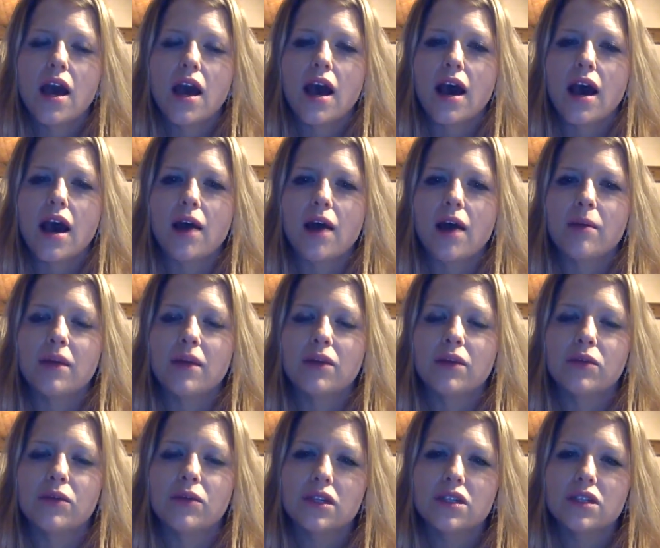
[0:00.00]
and
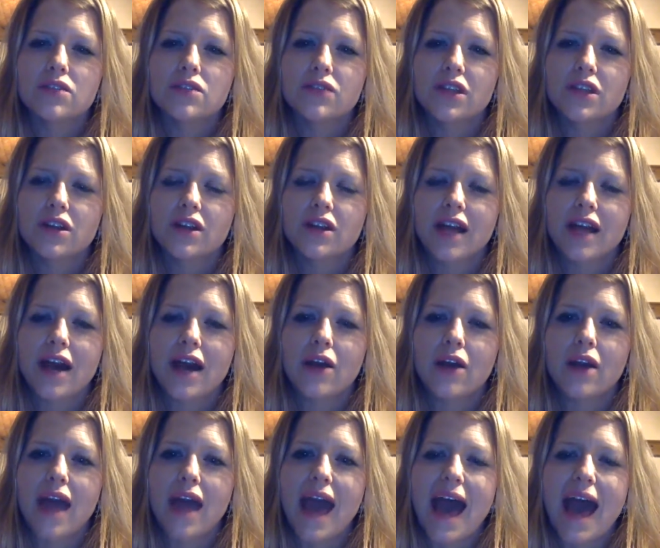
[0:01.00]
really just figuring out
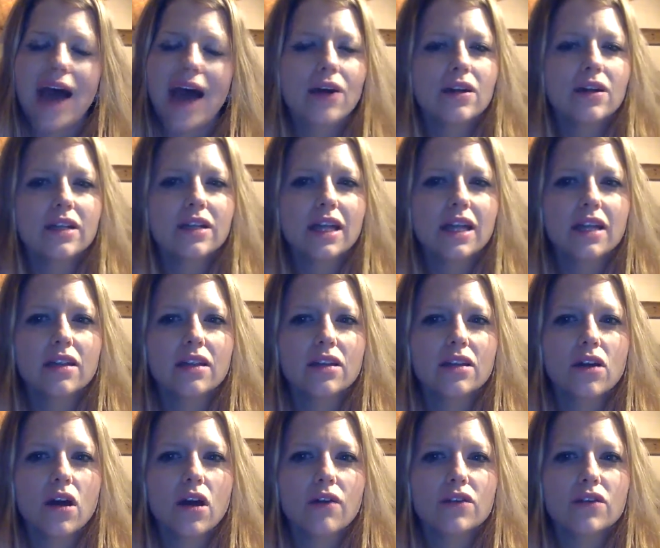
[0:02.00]
how to take the
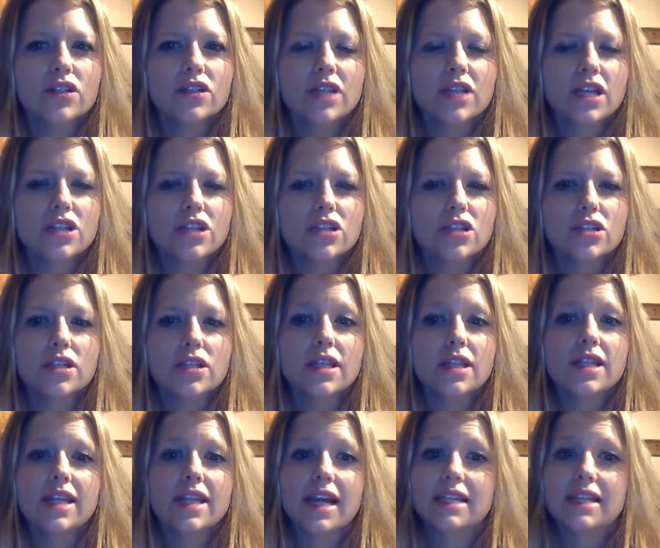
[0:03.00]
conversation to
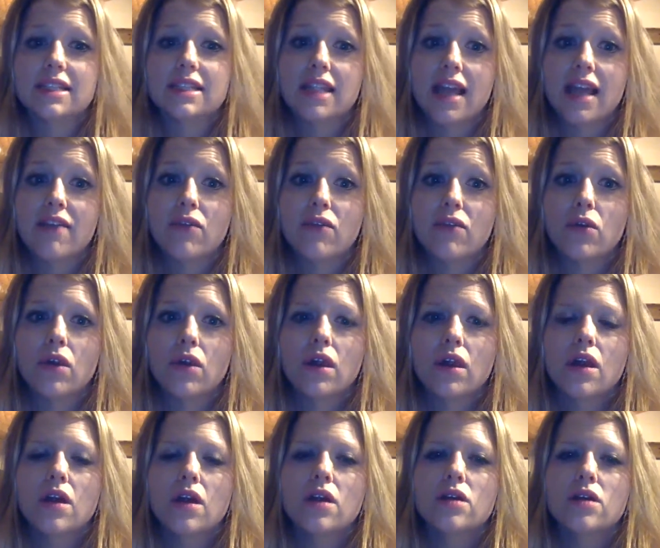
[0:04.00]
the next level.
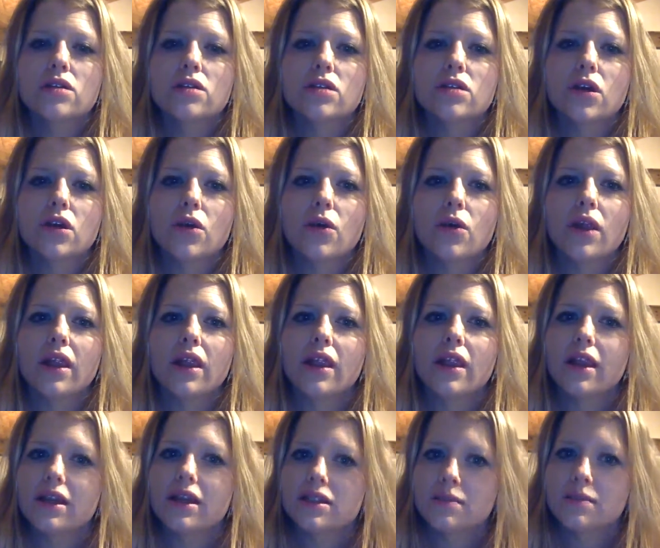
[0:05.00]
So
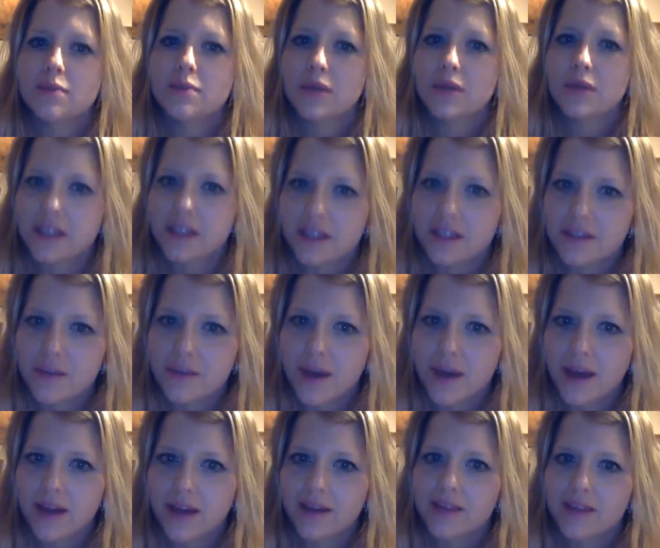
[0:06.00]
let's put it this
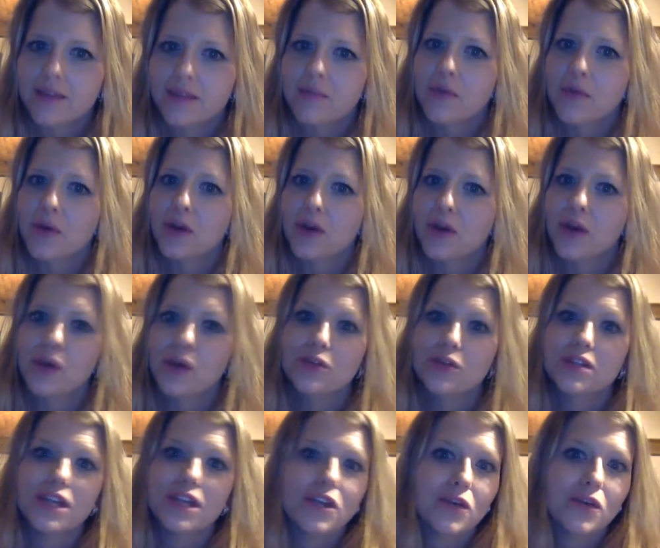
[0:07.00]
way. The more no's
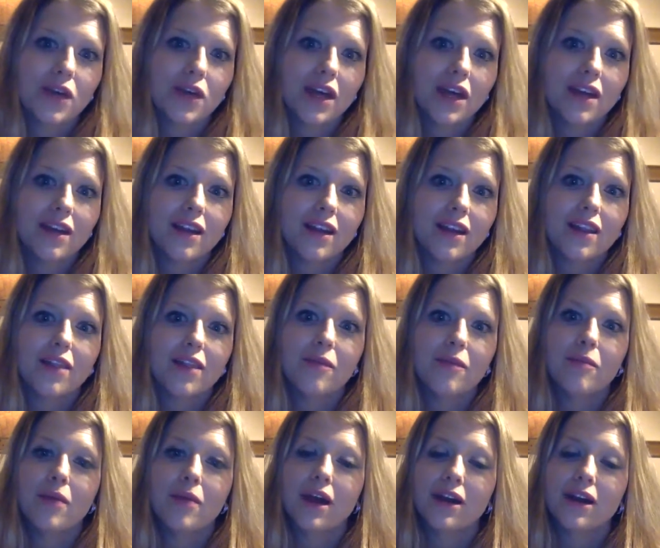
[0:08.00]
that you get, the
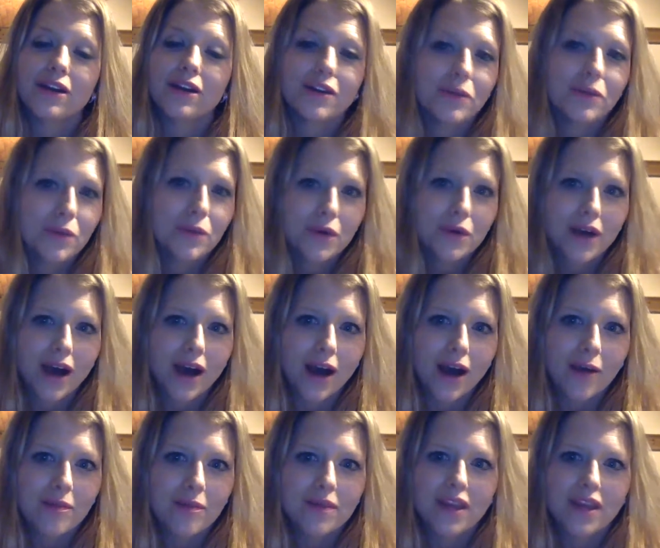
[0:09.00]
better you will
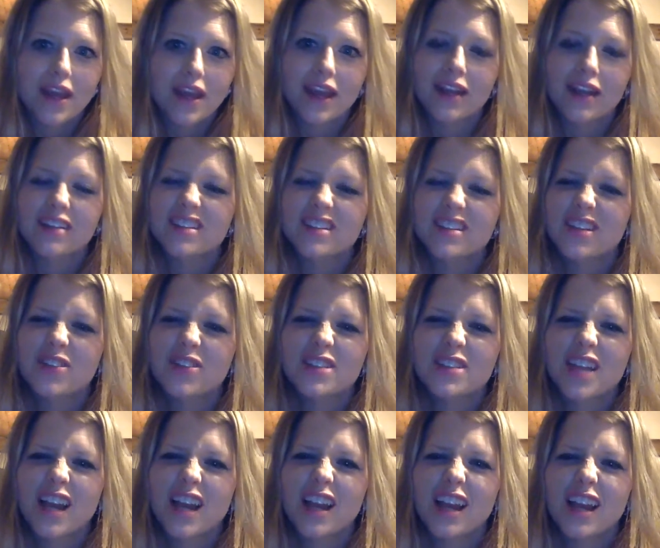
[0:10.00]
come. And so it's
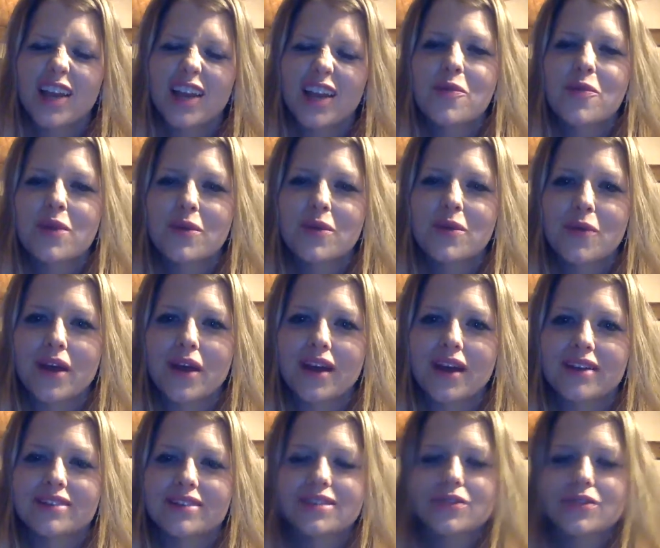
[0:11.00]
kind of like a
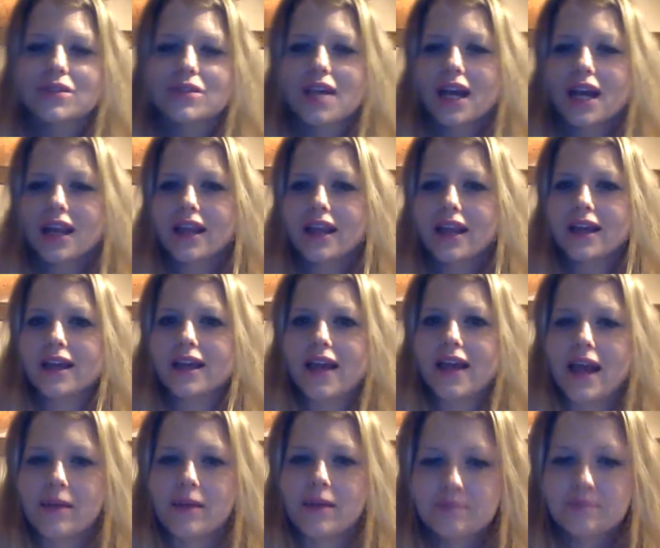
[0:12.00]
win-win. So it's kind of like a
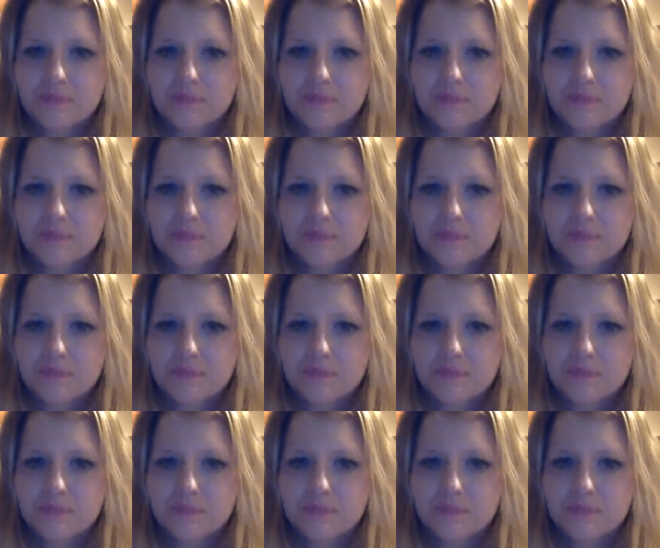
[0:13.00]
game.